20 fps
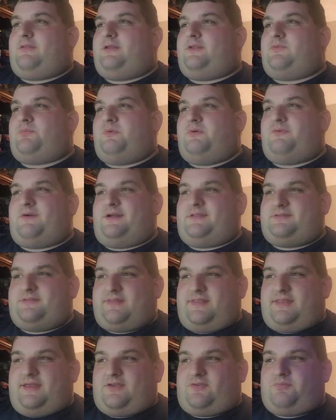let's move on to
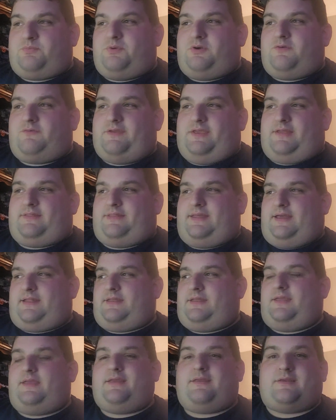the next movie, and
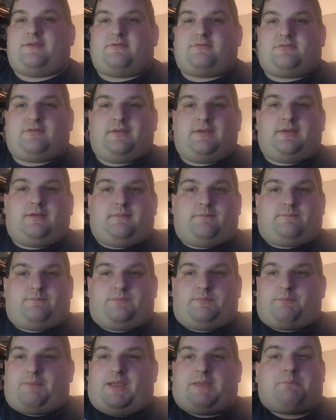that is
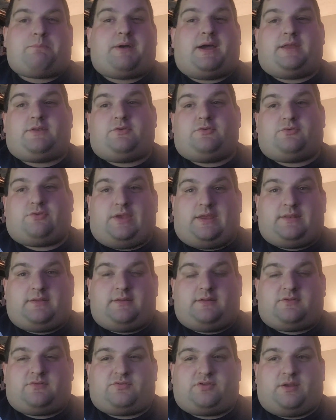Mike Binder's Indian